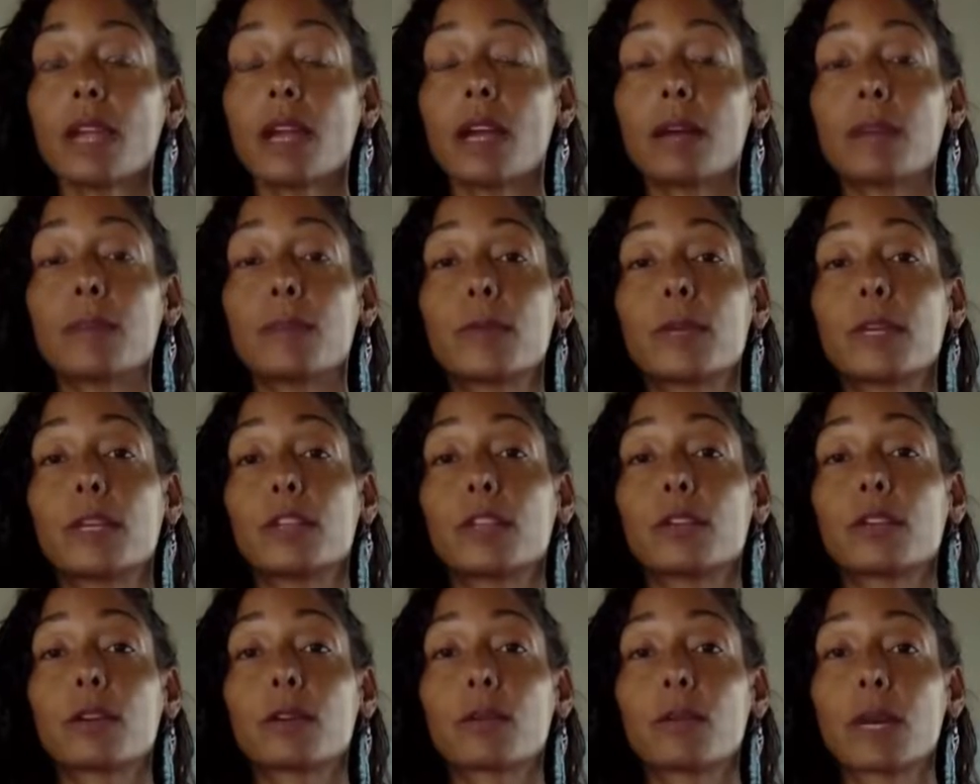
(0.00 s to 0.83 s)
um, in
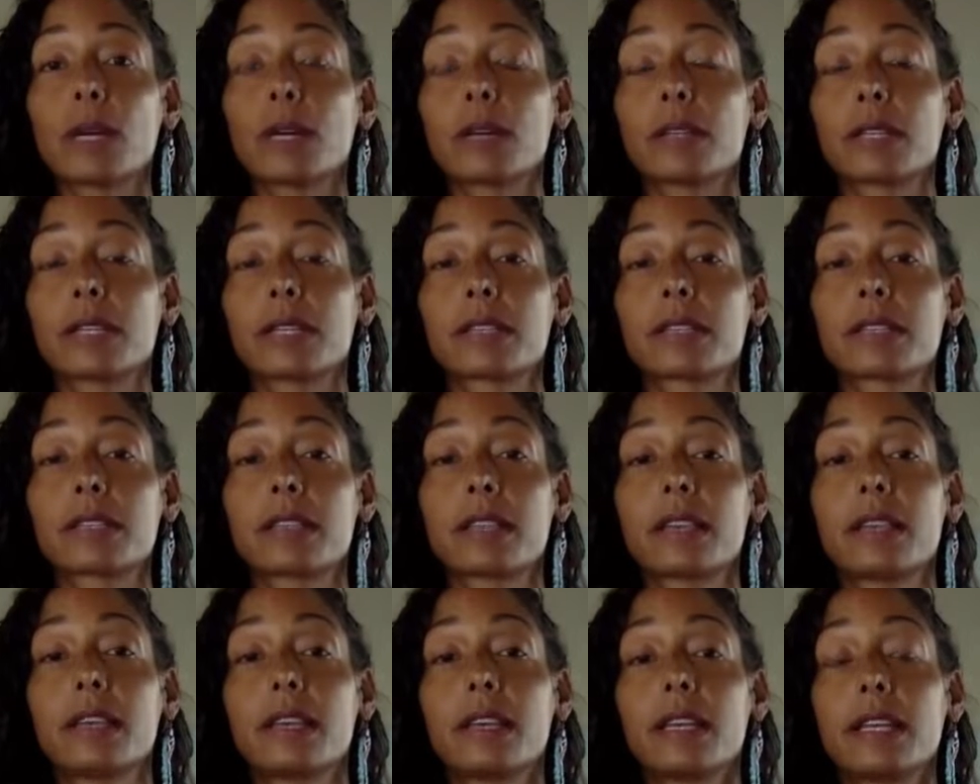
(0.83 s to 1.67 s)
your
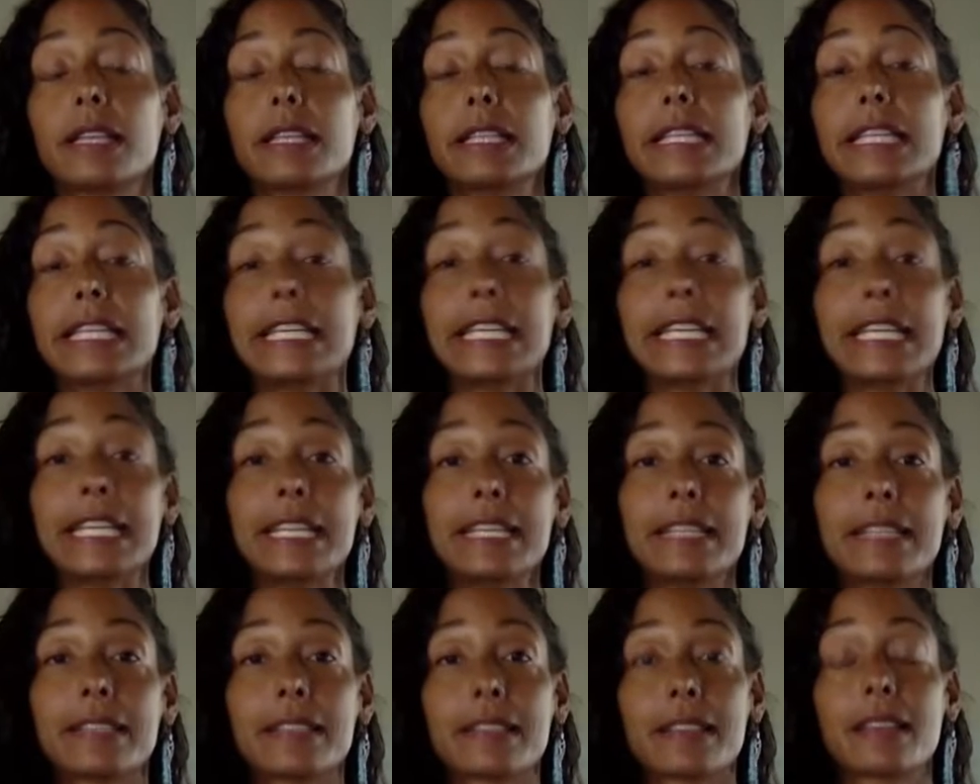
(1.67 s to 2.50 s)
wellness
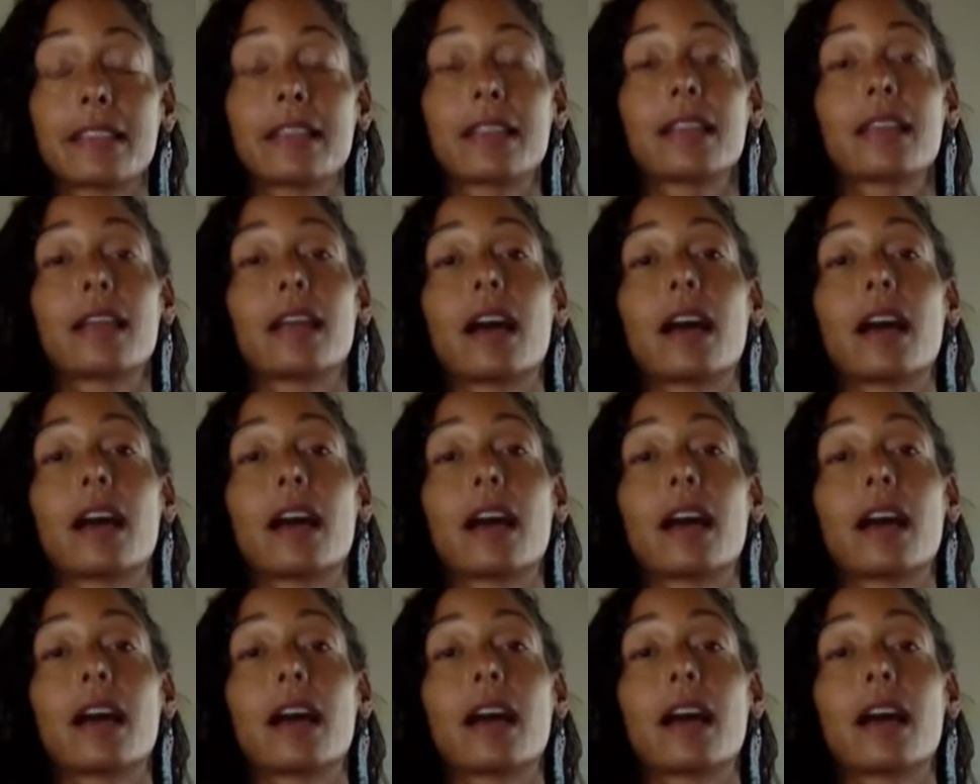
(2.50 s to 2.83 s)
needs,